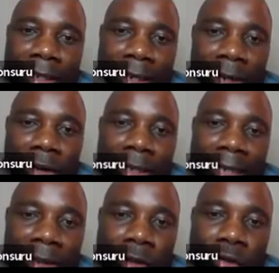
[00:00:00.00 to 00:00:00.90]
Click on it.
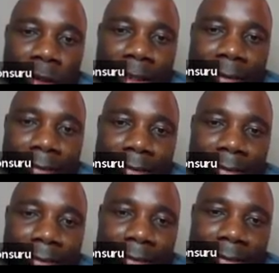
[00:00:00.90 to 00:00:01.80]
Let us do it.
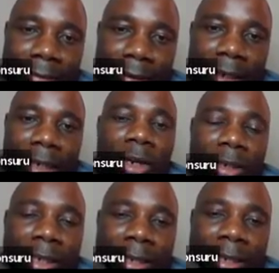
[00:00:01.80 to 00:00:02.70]
Click on
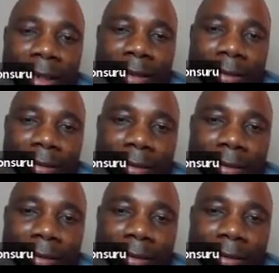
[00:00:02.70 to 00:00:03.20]
the text.